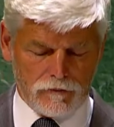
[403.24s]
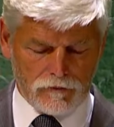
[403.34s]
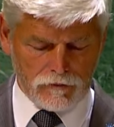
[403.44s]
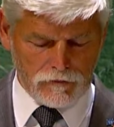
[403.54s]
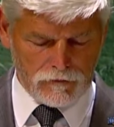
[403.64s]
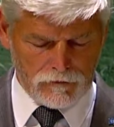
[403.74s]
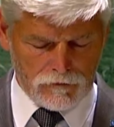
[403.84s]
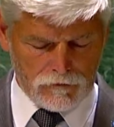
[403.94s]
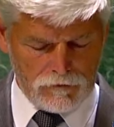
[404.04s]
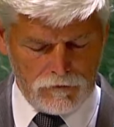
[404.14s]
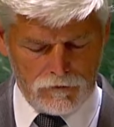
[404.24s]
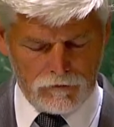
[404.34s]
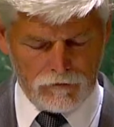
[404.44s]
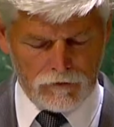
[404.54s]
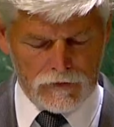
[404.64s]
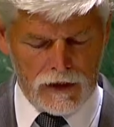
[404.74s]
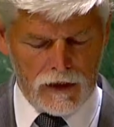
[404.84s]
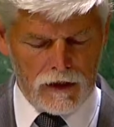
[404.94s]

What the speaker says: No one is speaking in this clip.